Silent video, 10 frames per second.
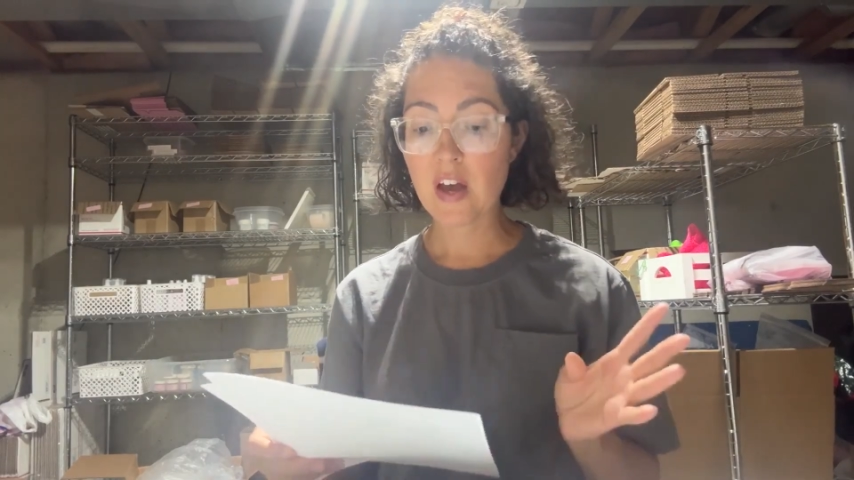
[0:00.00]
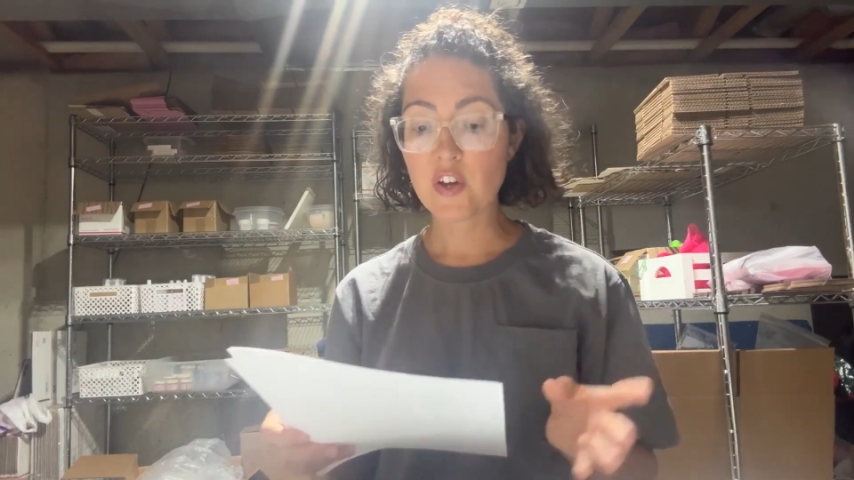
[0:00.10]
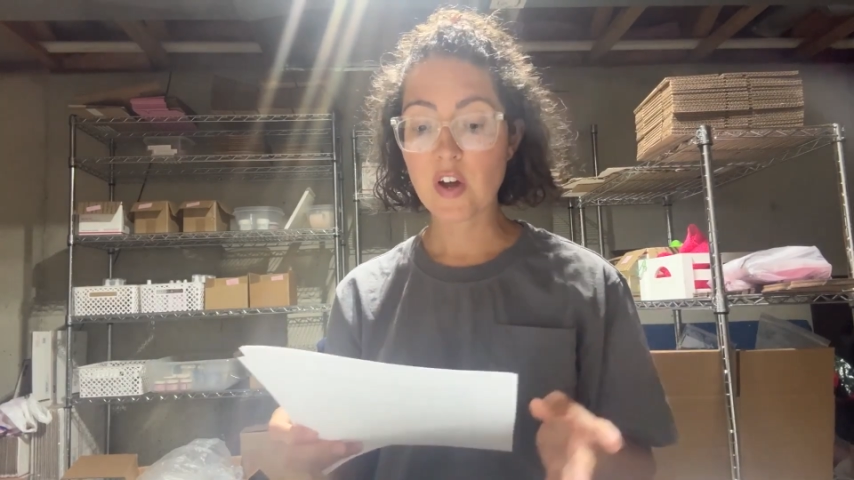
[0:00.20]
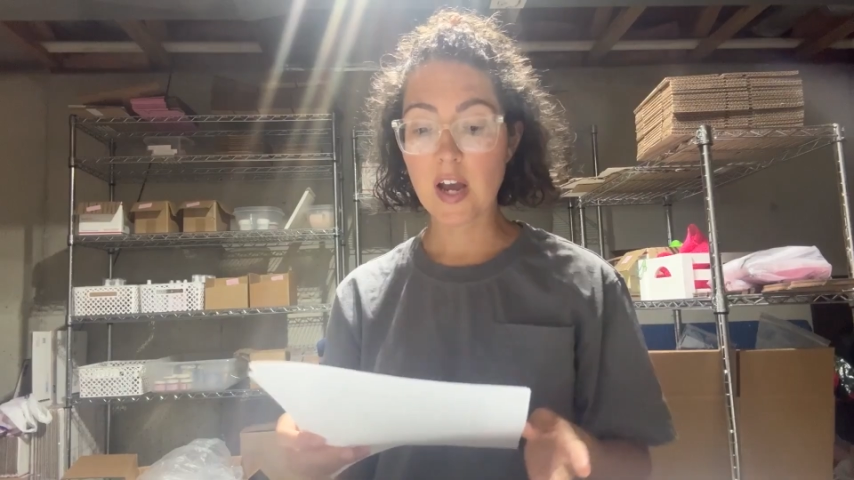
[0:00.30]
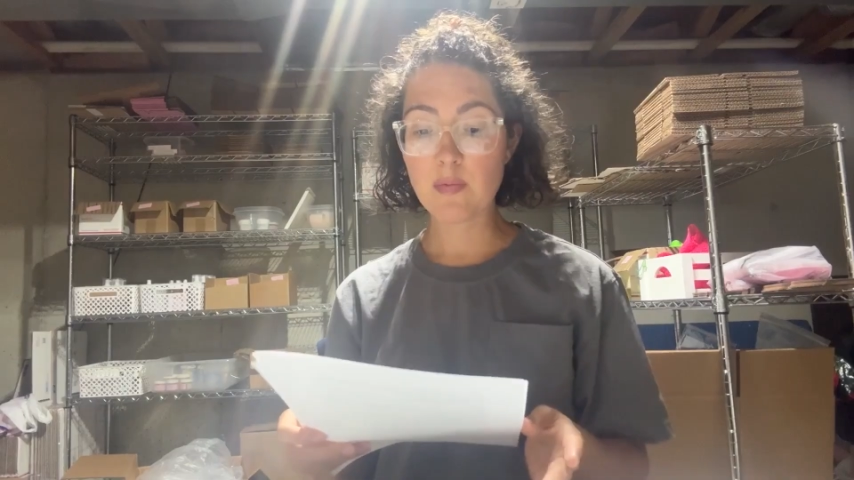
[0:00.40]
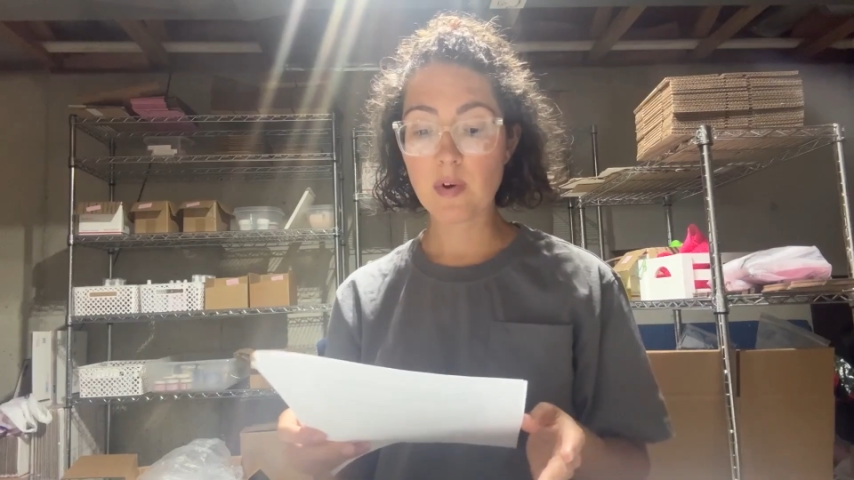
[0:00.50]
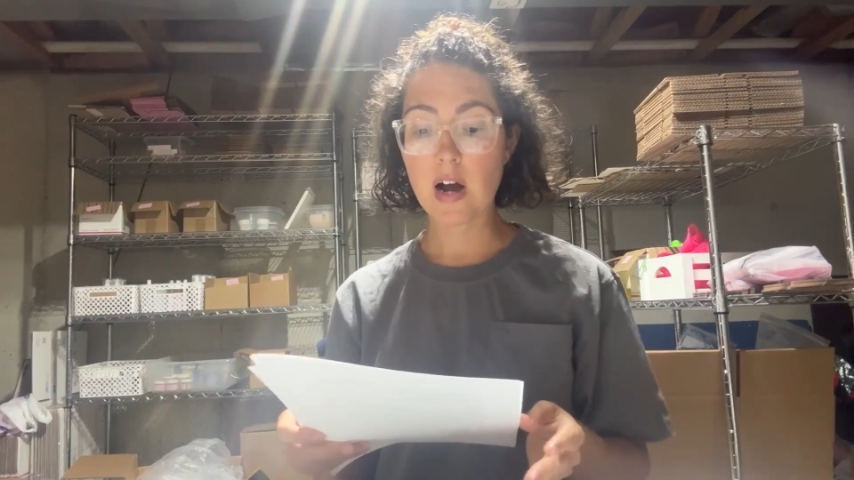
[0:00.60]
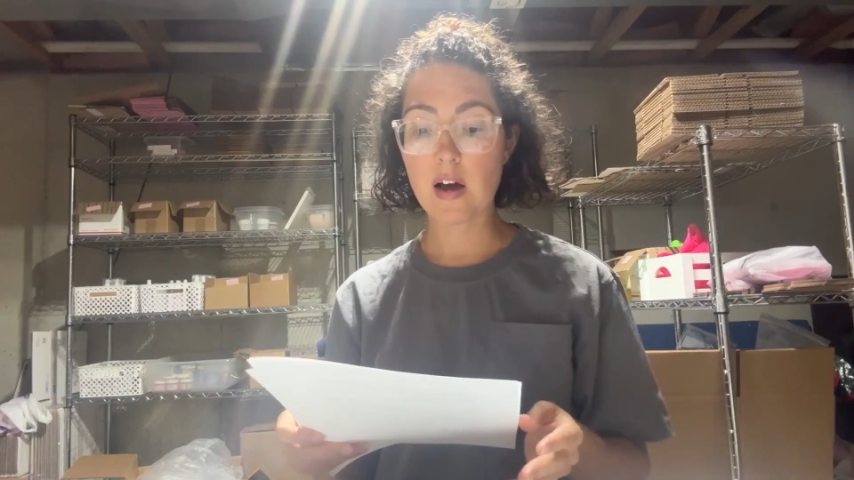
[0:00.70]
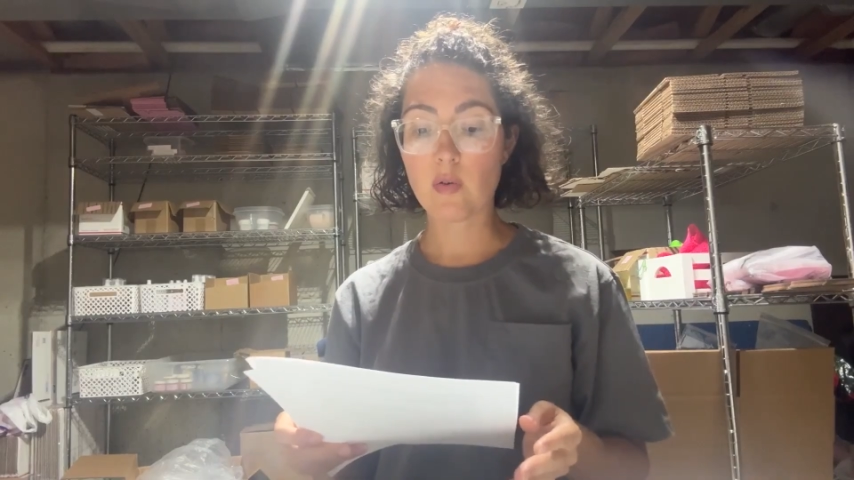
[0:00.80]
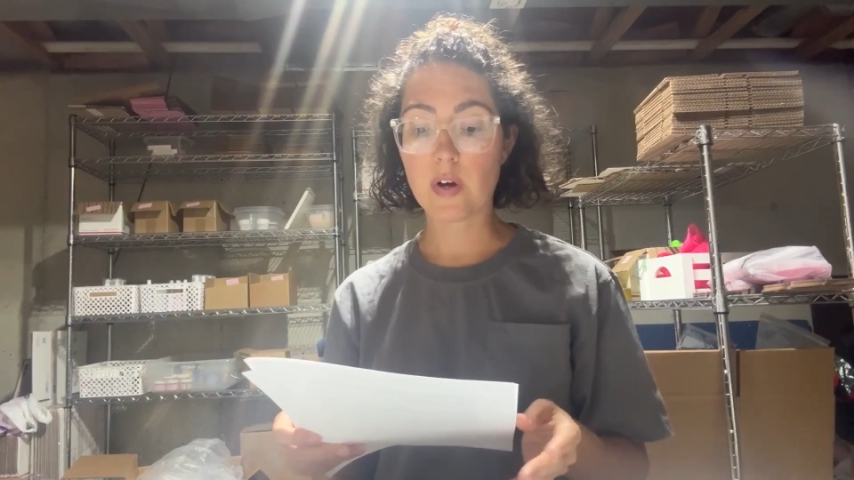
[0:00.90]
Your
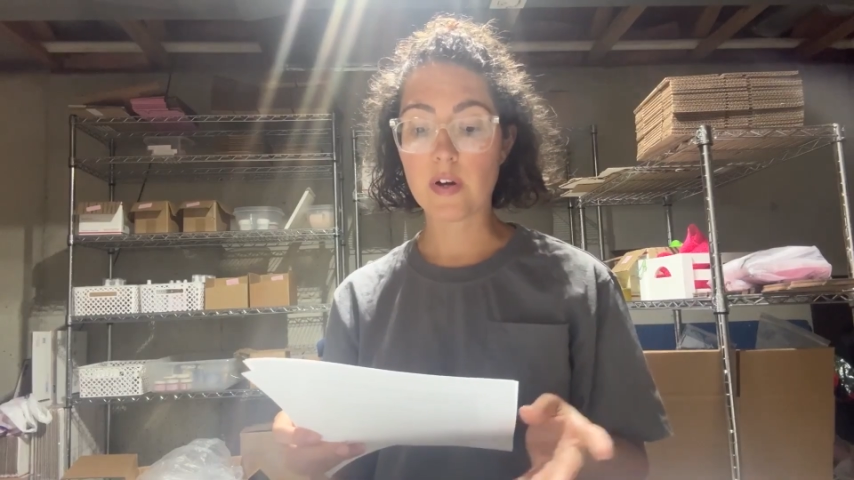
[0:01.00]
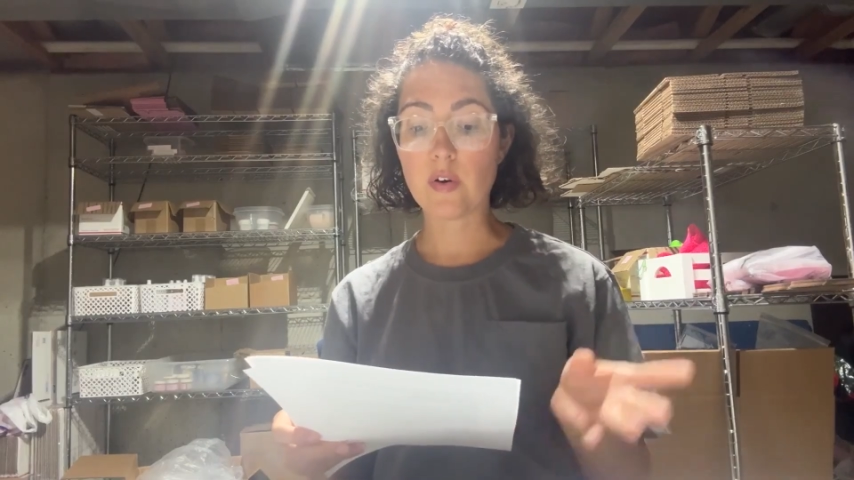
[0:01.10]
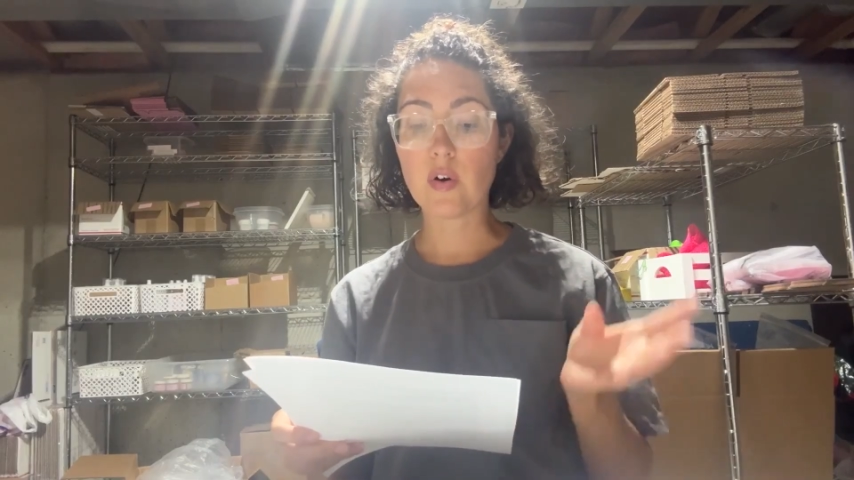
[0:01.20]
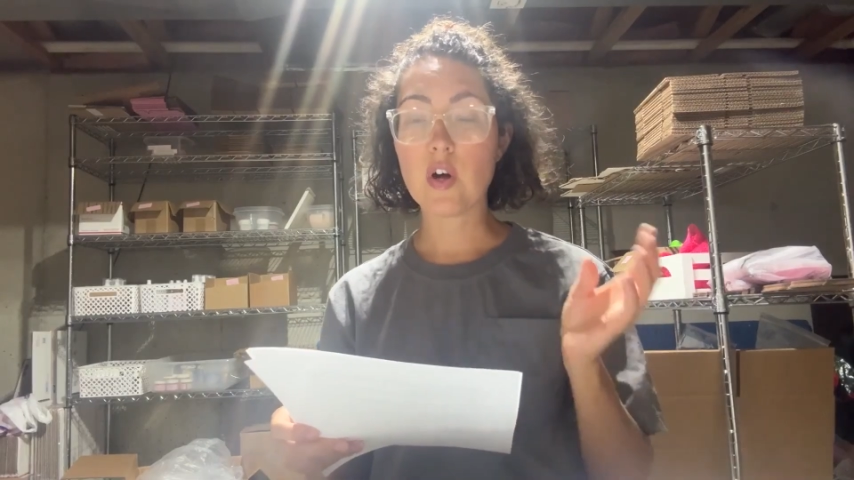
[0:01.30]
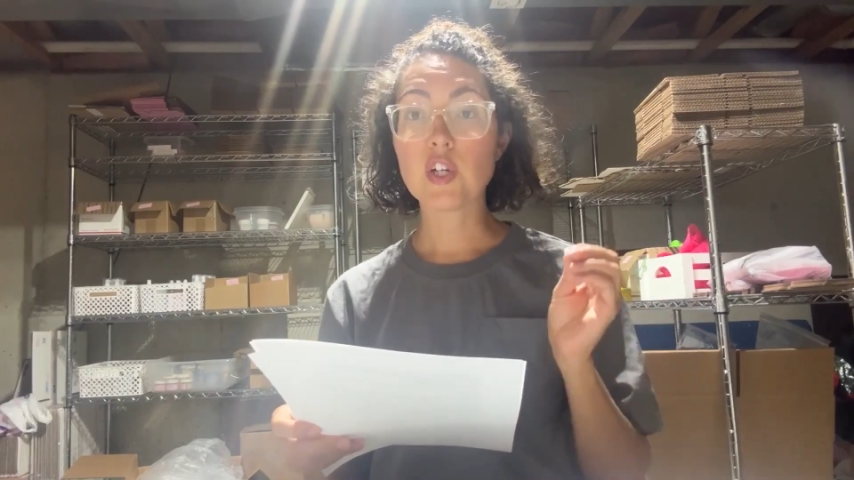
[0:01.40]
apricot oil,